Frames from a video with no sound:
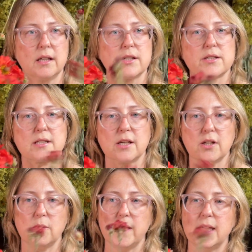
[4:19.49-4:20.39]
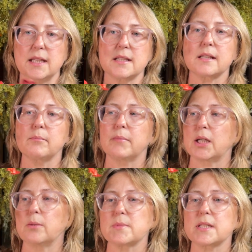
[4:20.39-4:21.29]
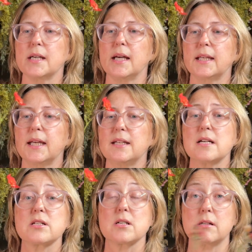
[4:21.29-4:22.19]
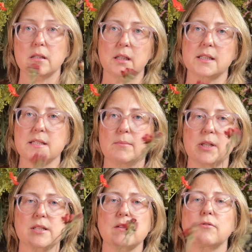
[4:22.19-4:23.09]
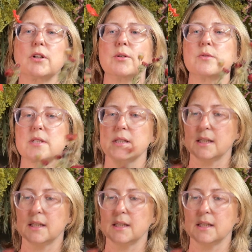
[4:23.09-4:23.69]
So it becomes again darker, similar to the rose.